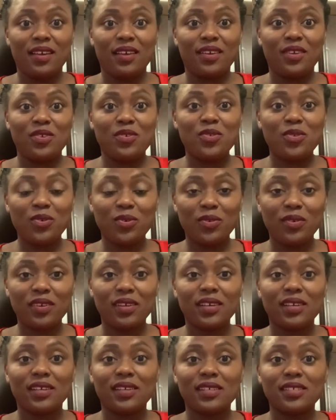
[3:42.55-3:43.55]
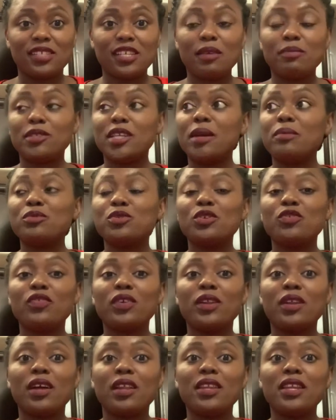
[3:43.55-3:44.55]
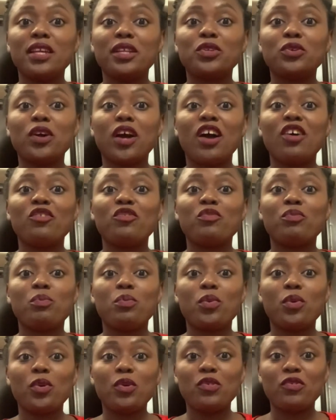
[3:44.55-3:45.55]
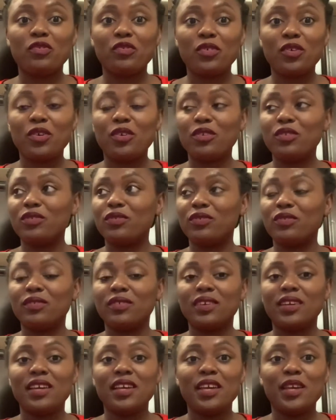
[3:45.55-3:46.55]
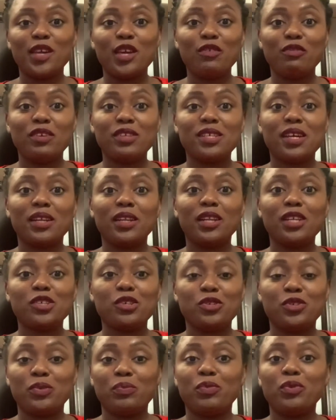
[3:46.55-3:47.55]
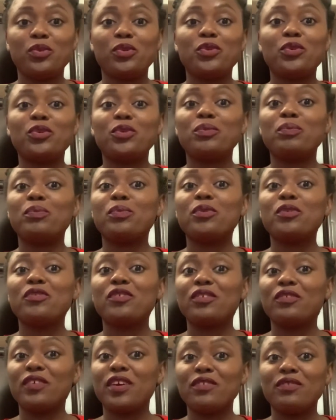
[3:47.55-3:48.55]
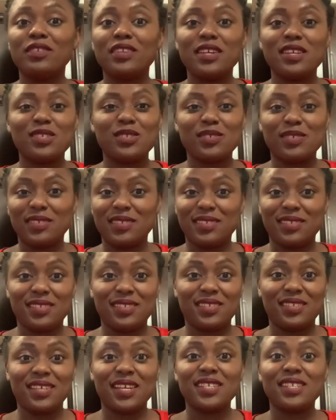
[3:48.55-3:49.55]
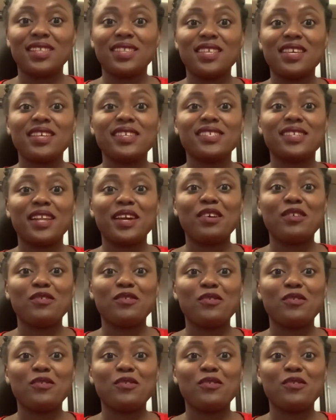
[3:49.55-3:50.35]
You know, sometimes even need to have proof of, if it's a relationship, you know, the proof of evidence, such things like